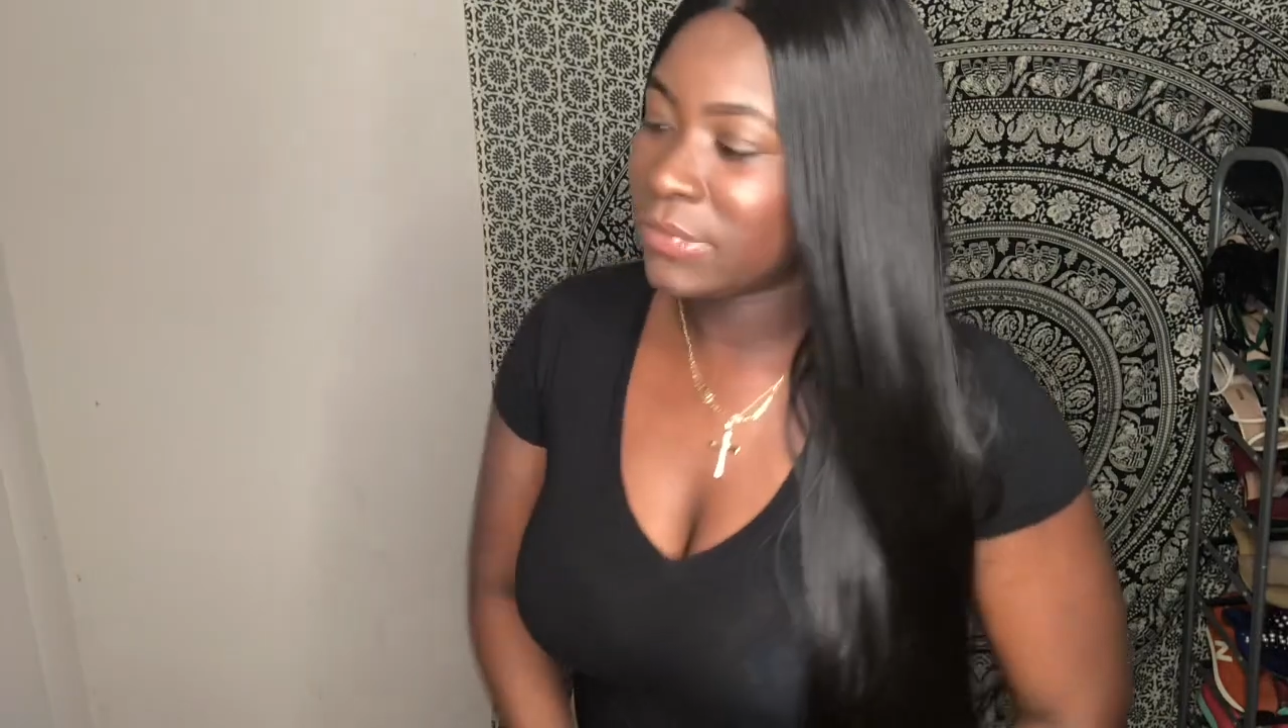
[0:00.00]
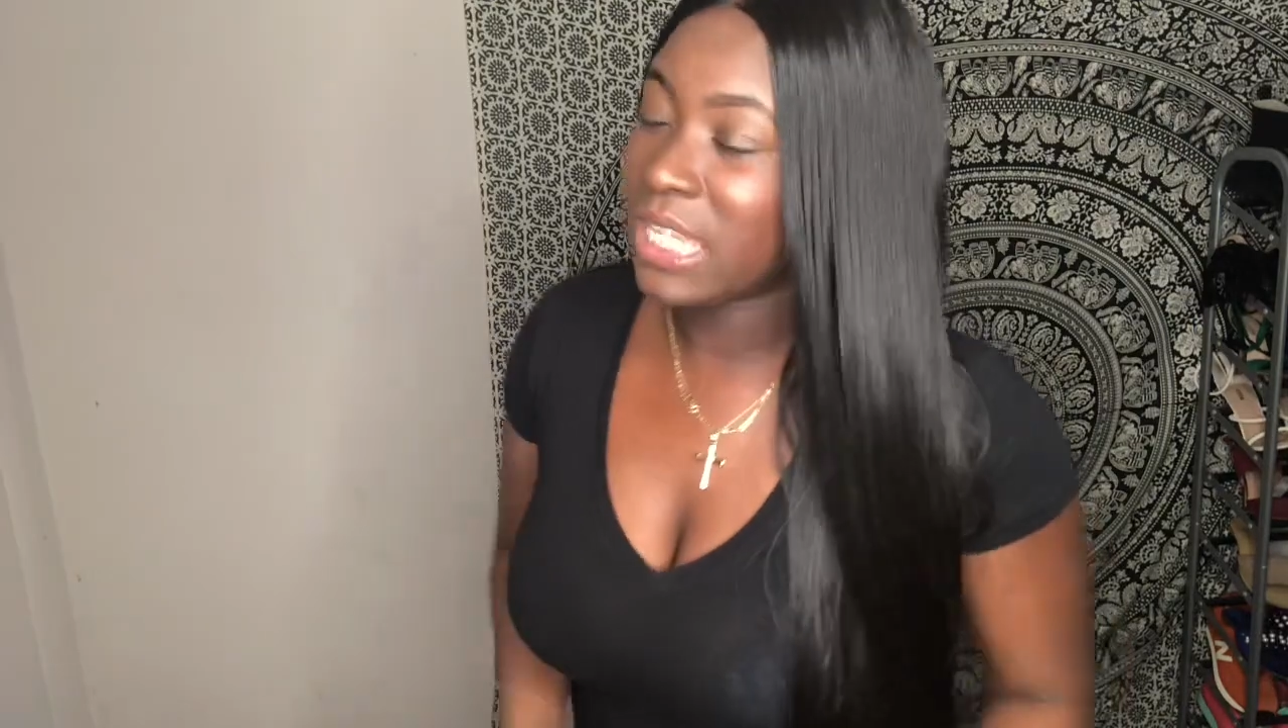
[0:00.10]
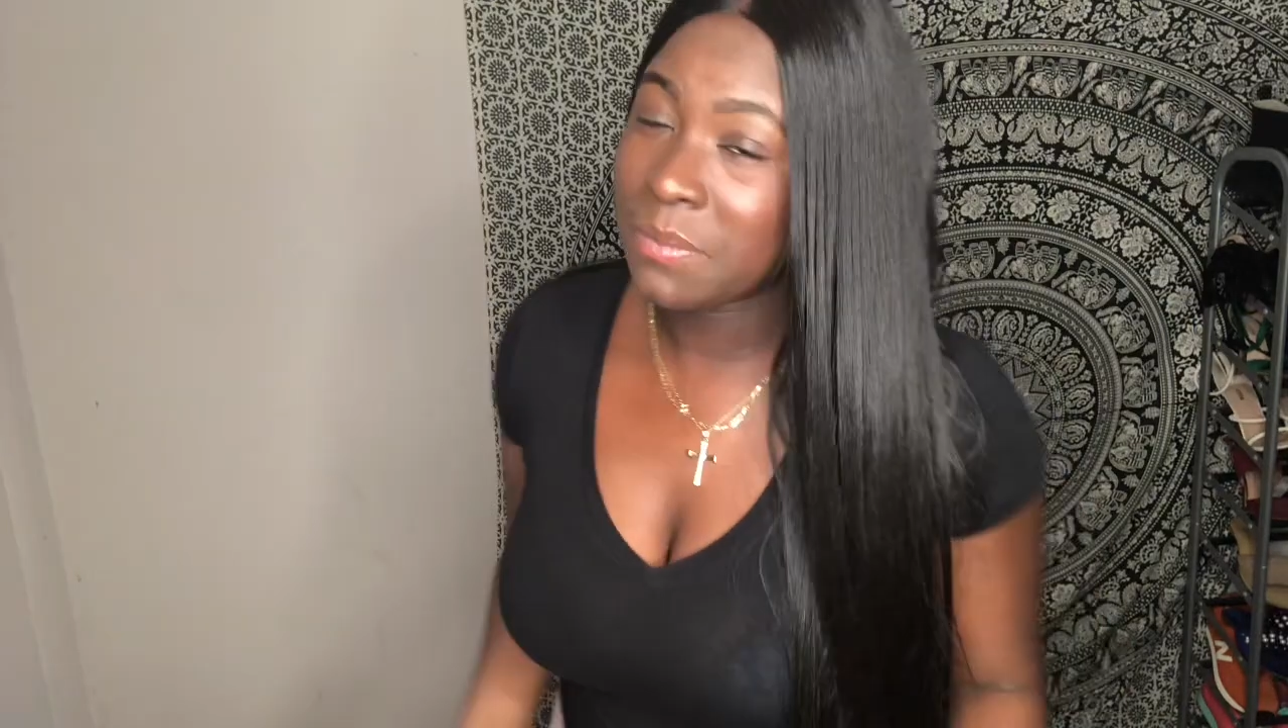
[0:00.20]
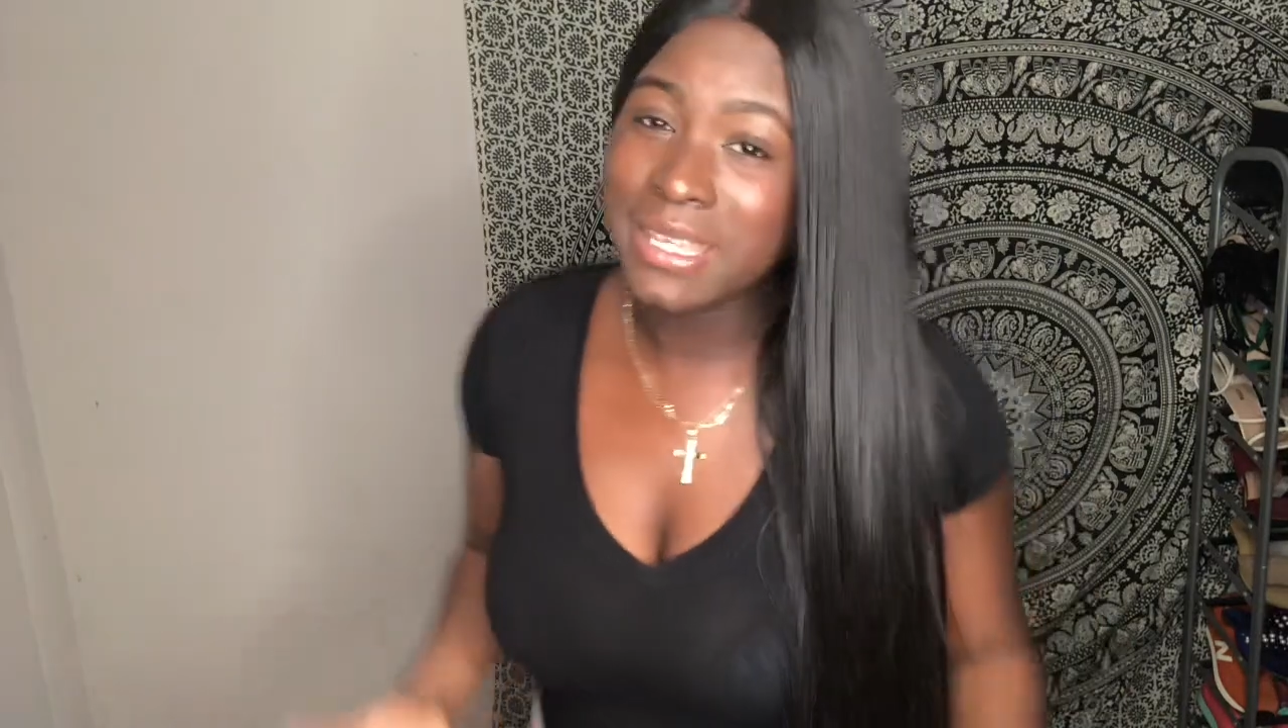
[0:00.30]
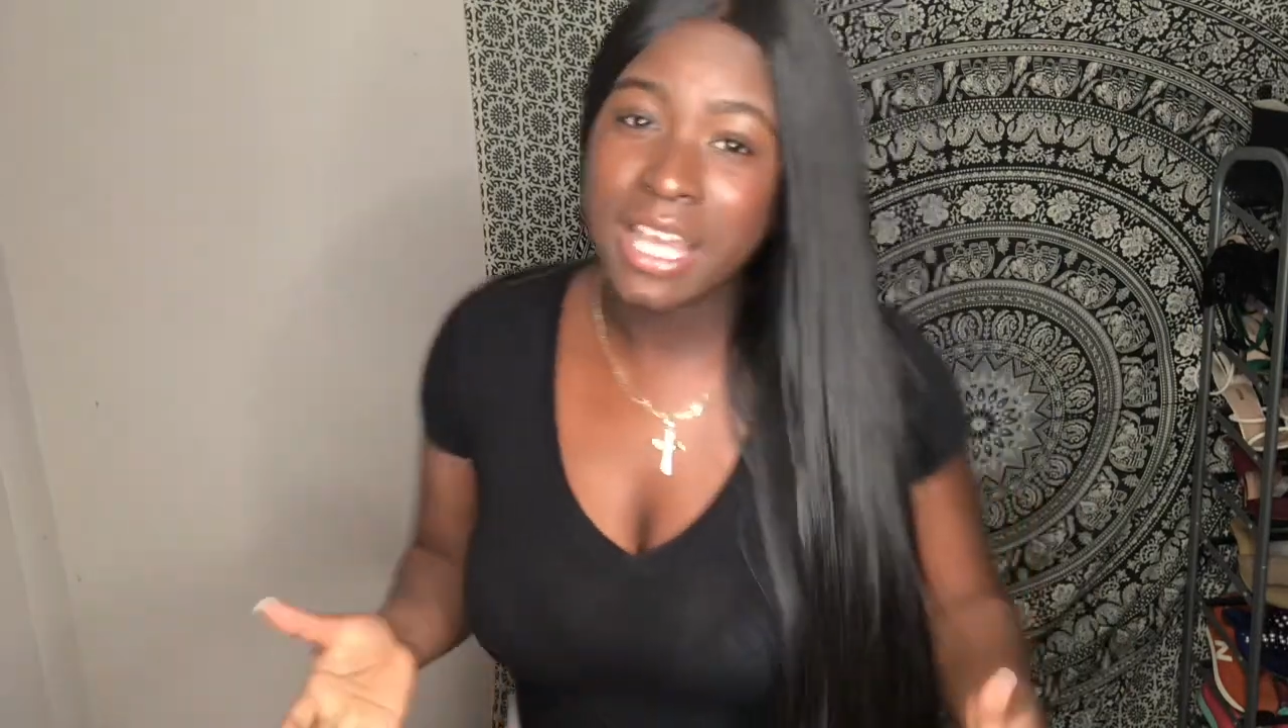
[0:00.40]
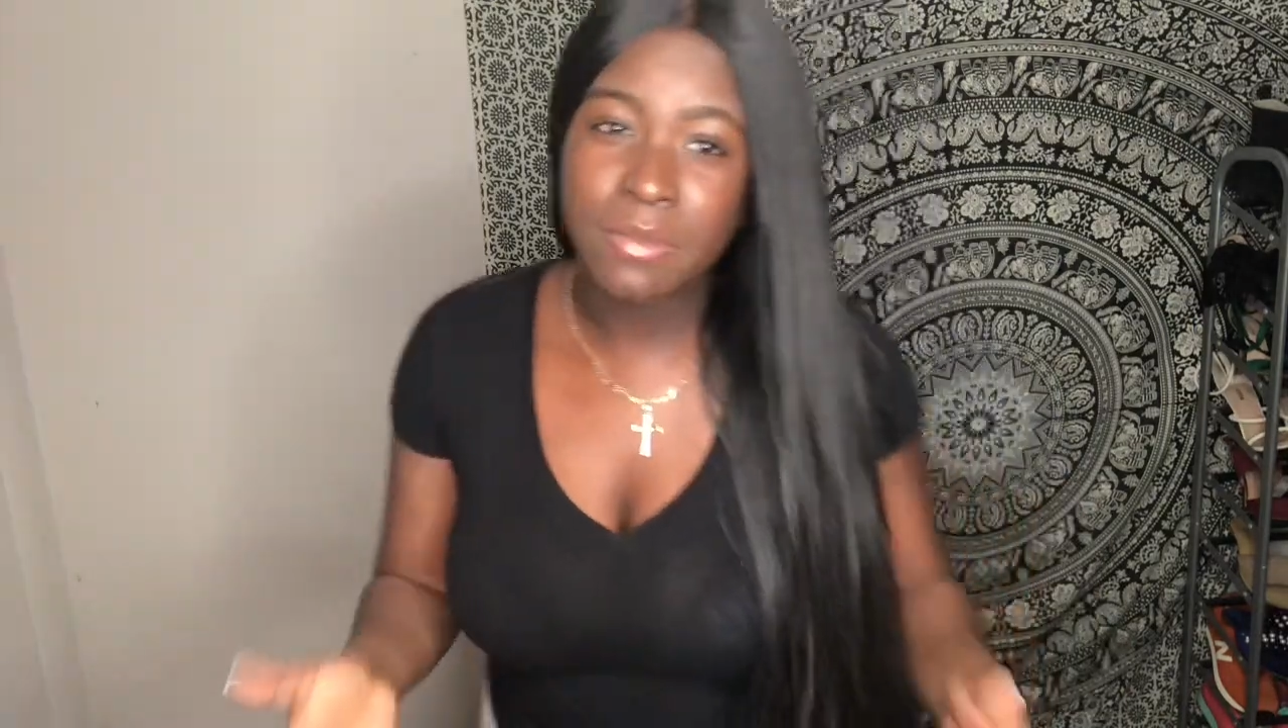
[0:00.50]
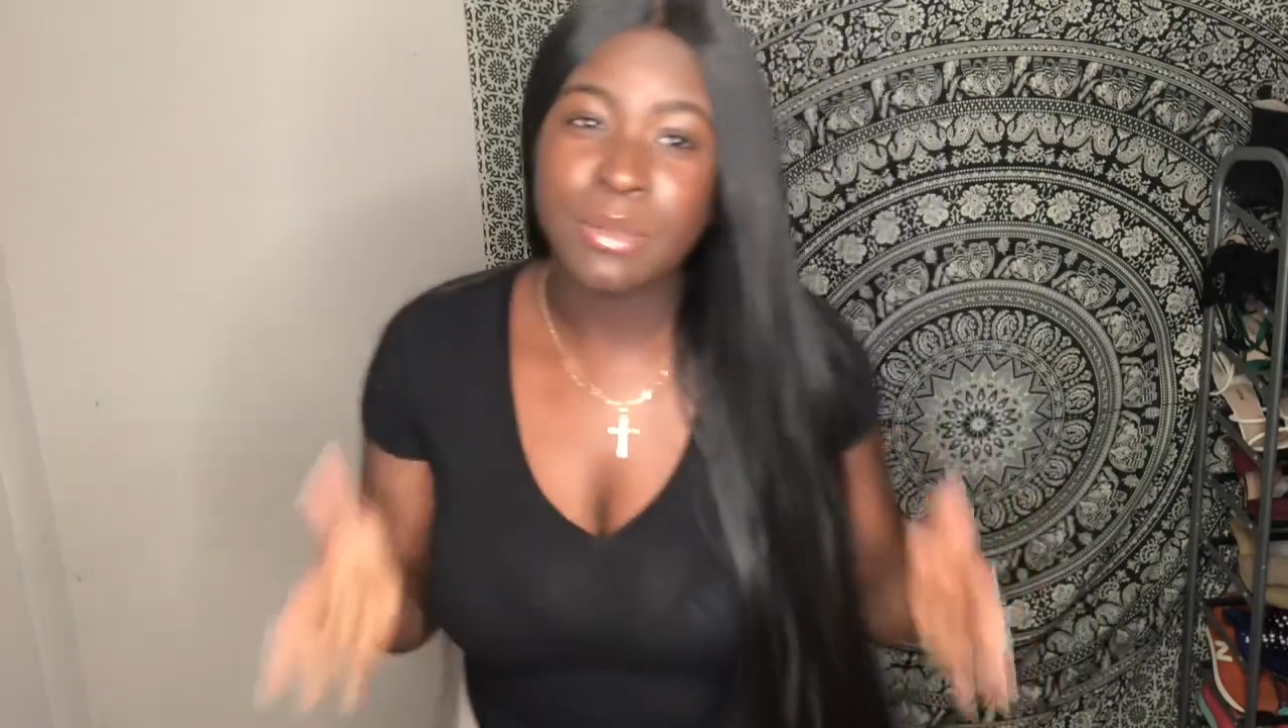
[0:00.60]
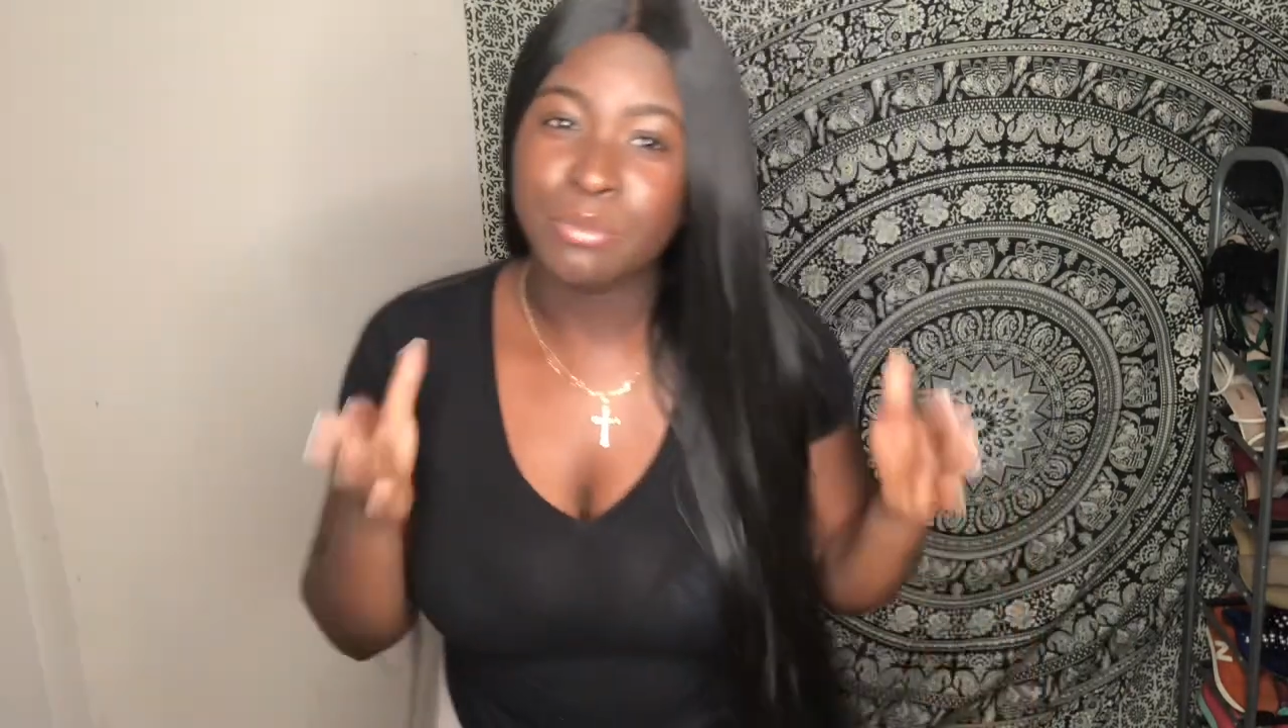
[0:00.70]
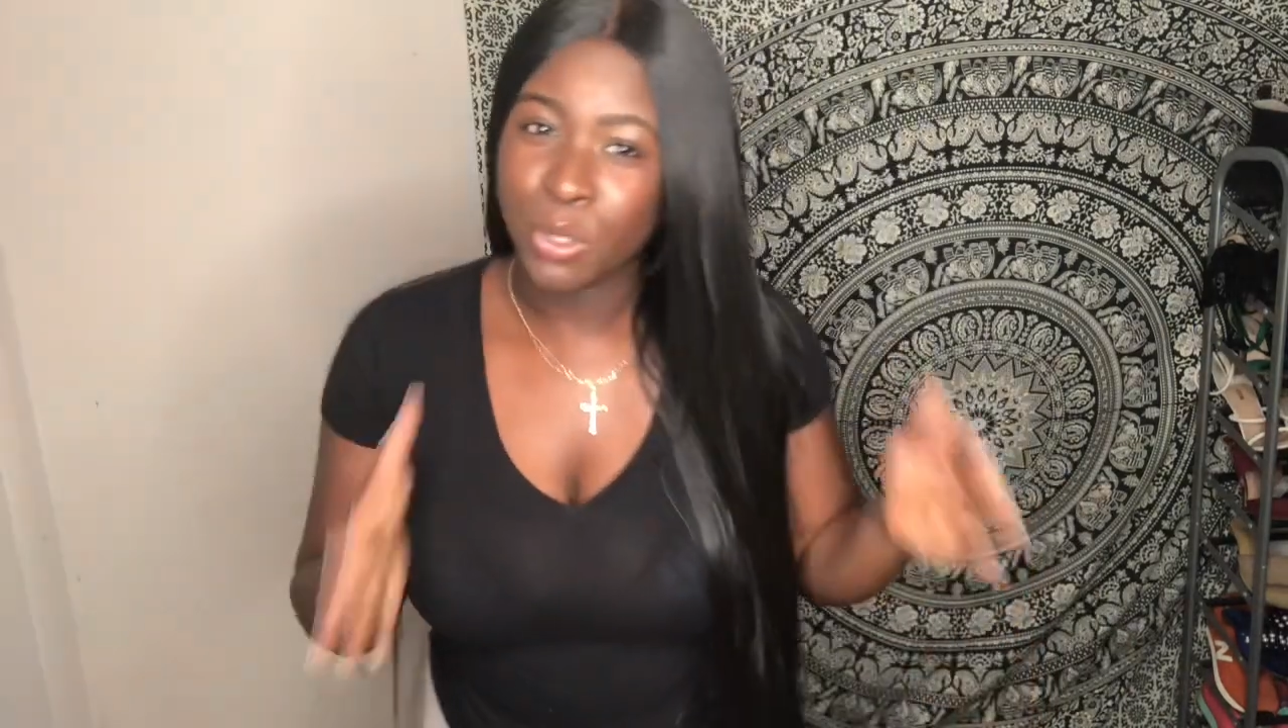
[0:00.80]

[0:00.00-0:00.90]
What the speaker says: they becoming